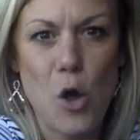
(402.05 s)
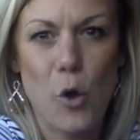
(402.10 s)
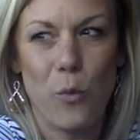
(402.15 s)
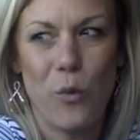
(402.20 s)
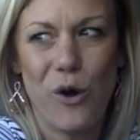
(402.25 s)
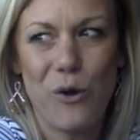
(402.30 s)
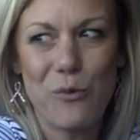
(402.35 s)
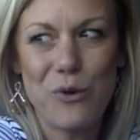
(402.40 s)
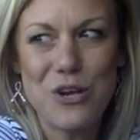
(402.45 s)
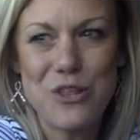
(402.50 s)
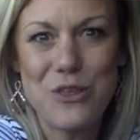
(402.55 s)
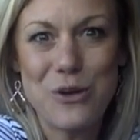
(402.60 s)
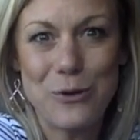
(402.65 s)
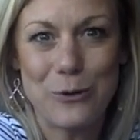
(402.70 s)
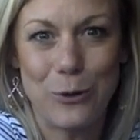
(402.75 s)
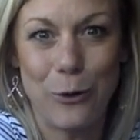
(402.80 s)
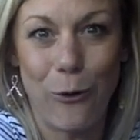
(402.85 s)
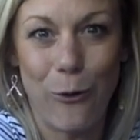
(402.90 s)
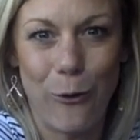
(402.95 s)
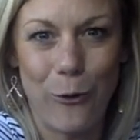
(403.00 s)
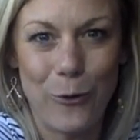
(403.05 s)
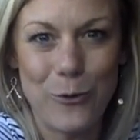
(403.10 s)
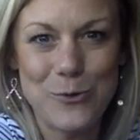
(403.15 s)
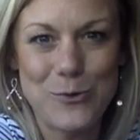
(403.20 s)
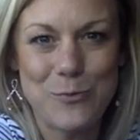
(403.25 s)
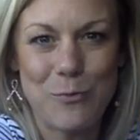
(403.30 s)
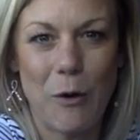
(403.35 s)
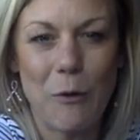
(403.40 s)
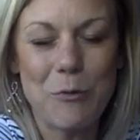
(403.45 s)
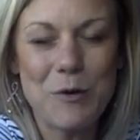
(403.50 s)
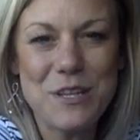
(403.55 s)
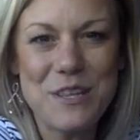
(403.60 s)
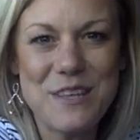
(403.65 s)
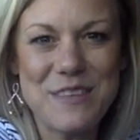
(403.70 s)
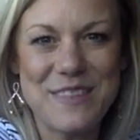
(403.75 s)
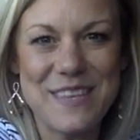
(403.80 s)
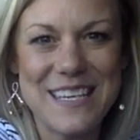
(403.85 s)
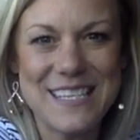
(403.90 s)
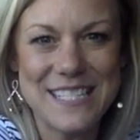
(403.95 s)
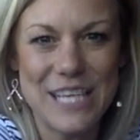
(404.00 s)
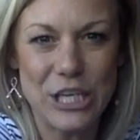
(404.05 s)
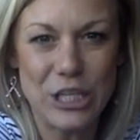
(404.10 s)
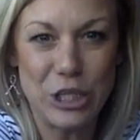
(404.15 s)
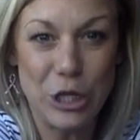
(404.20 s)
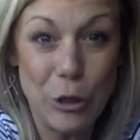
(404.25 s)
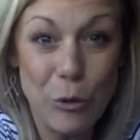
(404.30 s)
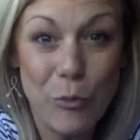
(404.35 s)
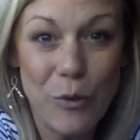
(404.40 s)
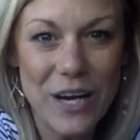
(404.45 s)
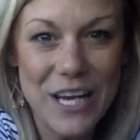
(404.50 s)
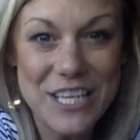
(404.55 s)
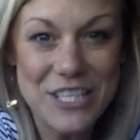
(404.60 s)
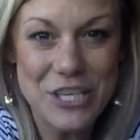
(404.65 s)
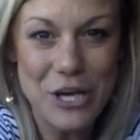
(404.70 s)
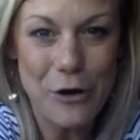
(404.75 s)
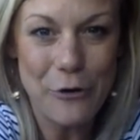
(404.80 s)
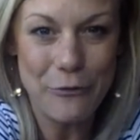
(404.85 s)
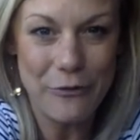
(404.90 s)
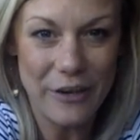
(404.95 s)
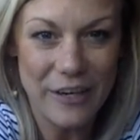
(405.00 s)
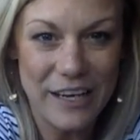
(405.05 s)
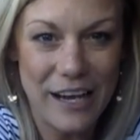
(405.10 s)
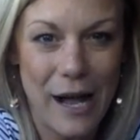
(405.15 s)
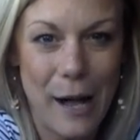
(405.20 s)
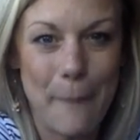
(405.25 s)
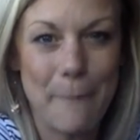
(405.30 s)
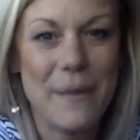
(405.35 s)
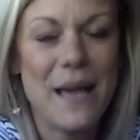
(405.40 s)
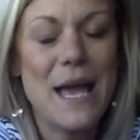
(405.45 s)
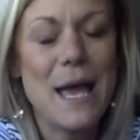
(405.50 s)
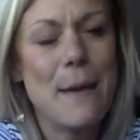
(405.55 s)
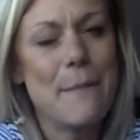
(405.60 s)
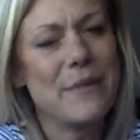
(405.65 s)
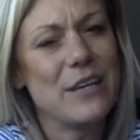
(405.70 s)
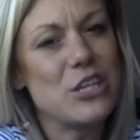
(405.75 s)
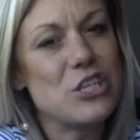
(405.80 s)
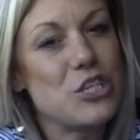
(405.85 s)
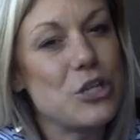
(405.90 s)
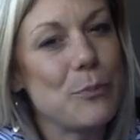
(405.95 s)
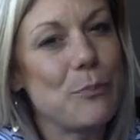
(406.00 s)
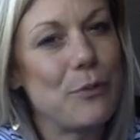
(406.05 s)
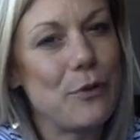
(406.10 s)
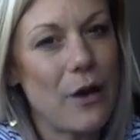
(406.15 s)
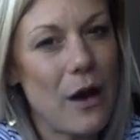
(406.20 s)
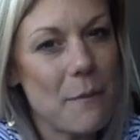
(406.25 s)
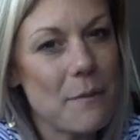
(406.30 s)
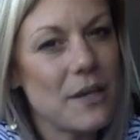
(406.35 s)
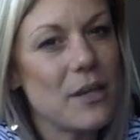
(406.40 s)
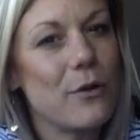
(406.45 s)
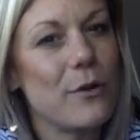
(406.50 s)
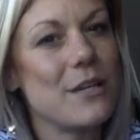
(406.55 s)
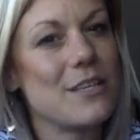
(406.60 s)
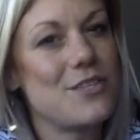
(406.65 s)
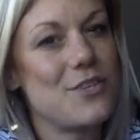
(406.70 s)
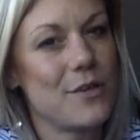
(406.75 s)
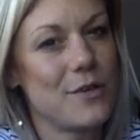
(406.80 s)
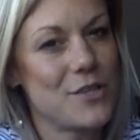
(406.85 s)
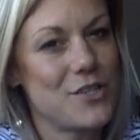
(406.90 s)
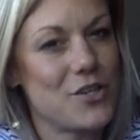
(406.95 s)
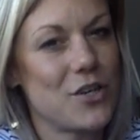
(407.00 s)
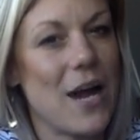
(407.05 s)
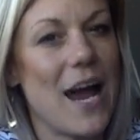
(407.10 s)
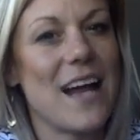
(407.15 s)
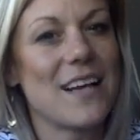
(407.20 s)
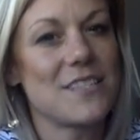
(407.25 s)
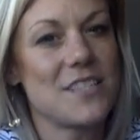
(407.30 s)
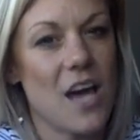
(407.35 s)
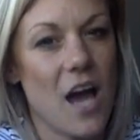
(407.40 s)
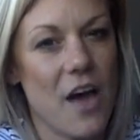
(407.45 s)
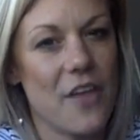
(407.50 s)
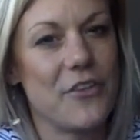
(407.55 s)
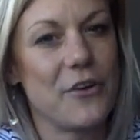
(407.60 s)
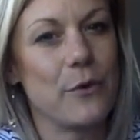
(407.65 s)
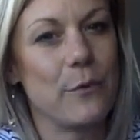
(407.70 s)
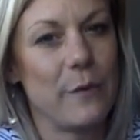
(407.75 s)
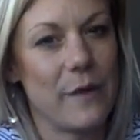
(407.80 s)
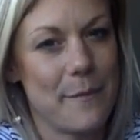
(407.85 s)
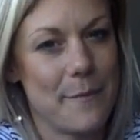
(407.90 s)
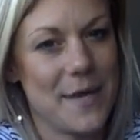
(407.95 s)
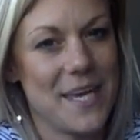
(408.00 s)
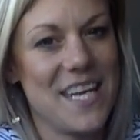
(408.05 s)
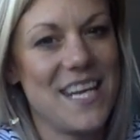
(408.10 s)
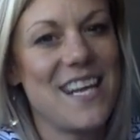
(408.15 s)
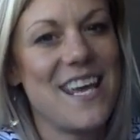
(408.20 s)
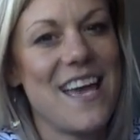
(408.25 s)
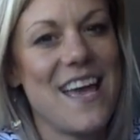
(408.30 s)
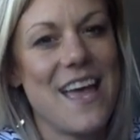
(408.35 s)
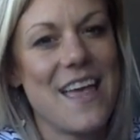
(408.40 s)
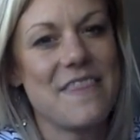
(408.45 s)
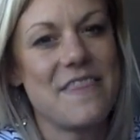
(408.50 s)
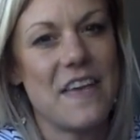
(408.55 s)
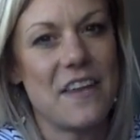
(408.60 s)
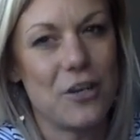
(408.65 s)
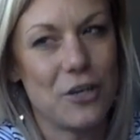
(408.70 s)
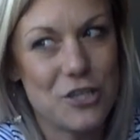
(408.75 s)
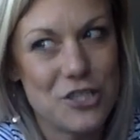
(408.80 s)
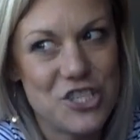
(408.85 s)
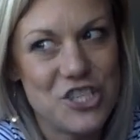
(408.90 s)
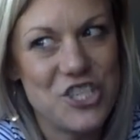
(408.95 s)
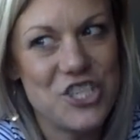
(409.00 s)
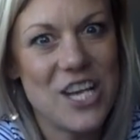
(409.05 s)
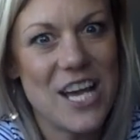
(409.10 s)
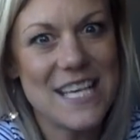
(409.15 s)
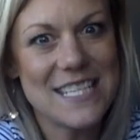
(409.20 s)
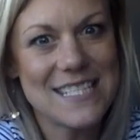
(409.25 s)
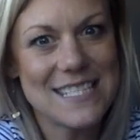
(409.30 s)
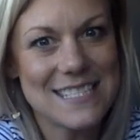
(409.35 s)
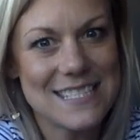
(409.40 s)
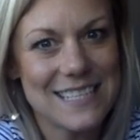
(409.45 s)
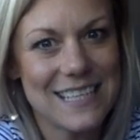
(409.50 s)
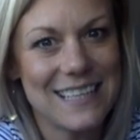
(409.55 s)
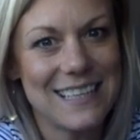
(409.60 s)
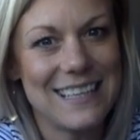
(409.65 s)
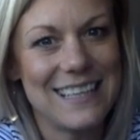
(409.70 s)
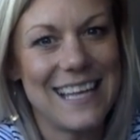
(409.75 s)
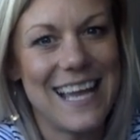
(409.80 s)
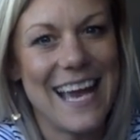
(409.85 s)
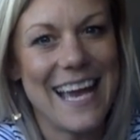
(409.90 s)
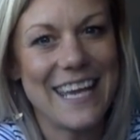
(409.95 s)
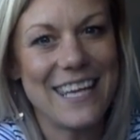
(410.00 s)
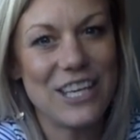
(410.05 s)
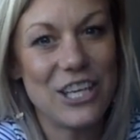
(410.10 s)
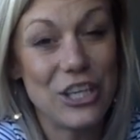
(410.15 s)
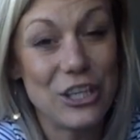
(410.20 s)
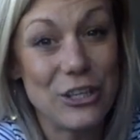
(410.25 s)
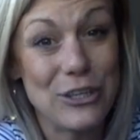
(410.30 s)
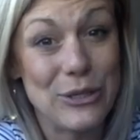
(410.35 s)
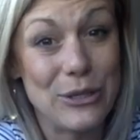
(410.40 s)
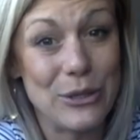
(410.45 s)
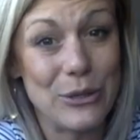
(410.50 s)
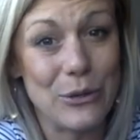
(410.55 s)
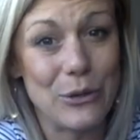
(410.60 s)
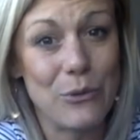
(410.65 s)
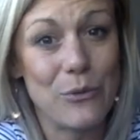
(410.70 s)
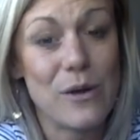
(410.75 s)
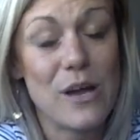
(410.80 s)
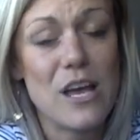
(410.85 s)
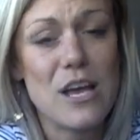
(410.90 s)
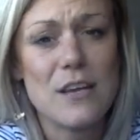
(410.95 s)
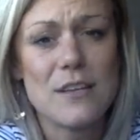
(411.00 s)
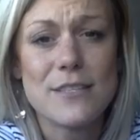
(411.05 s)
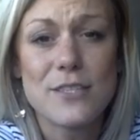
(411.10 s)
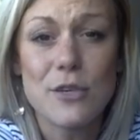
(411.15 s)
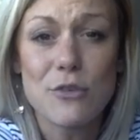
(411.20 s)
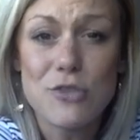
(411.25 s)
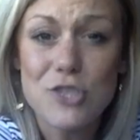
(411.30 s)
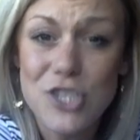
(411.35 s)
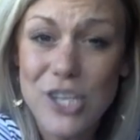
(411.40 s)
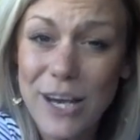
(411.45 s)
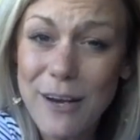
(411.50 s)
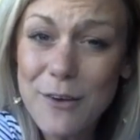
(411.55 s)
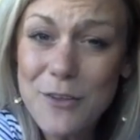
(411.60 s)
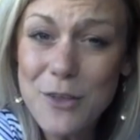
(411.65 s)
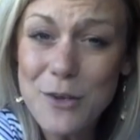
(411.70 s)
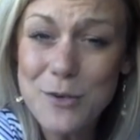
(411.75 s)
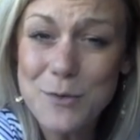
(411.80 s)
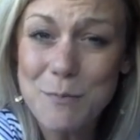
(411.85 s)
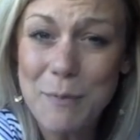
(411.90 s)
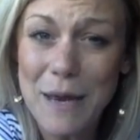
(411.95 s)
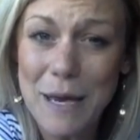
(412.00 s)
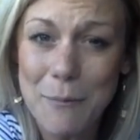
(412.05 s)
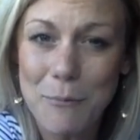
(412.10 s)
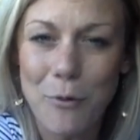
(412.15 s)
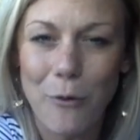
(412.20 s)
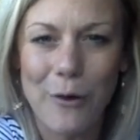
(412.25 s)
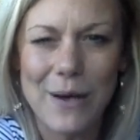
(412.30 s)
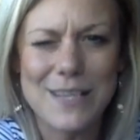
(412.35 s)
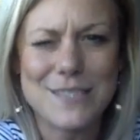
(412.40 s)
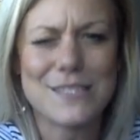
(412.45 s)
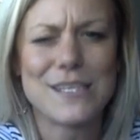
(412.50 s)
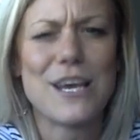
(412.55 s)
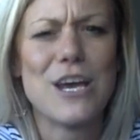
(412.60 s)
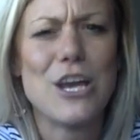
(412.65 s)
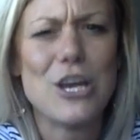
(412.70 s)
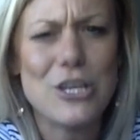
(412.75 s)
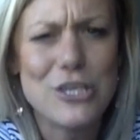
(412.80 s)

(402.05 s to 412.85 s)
What were the goals? What were the things that you wanted to overcome? Because you're probably going to attract other women that are just like you. So share those pain points.